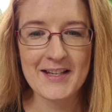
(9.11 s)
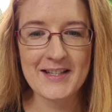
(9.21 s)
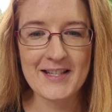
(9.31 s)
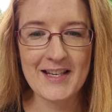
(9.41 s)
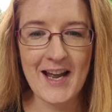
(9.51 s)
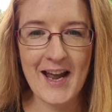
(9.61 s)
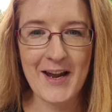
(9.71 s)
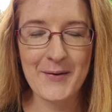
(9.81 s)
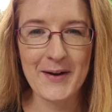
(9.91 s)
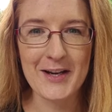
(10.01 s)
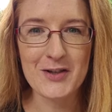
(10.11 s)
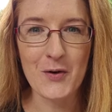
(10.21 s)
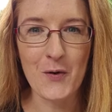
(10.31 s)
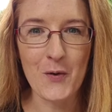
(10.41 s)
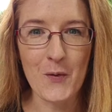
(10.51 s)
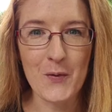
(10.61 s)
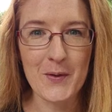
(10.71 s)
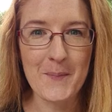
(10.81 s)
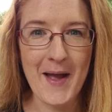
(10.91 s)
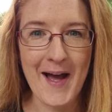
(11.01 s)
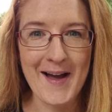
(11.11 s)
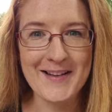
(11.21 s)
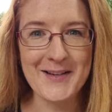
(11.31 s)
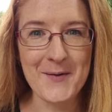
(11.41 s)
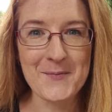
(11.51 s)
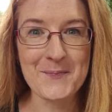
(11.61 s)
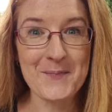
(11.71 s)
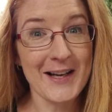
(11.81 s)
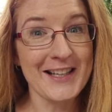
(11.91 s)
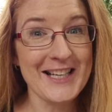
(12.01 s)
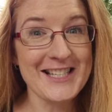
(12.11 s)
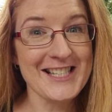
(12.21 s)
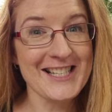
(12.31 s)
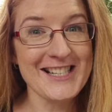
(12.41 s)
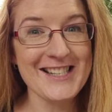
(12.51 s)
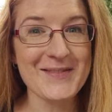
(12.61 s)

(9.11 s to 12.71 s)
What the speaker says: Today we're going to talk all about mud kitchens,